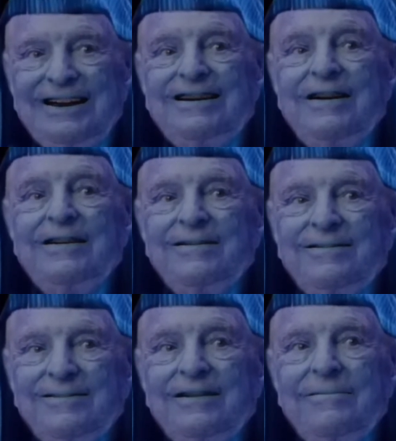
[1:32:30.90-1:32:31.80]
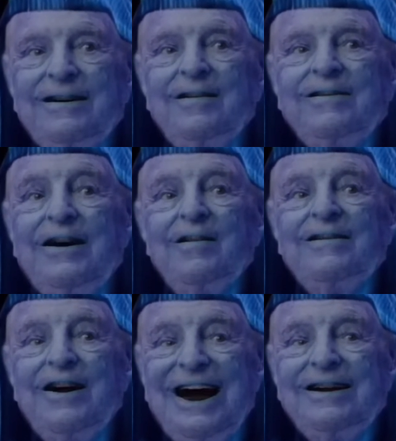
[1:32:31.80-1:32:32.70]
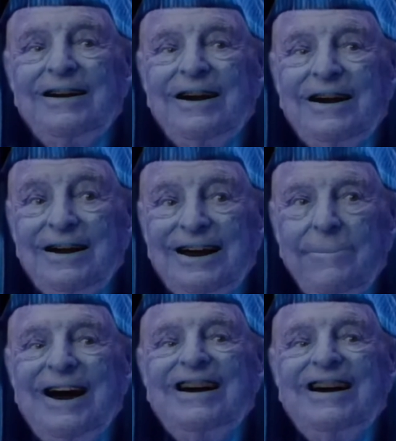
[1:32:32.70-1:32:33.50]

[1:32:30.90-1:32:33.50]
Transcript: young Fetterman to get trained by the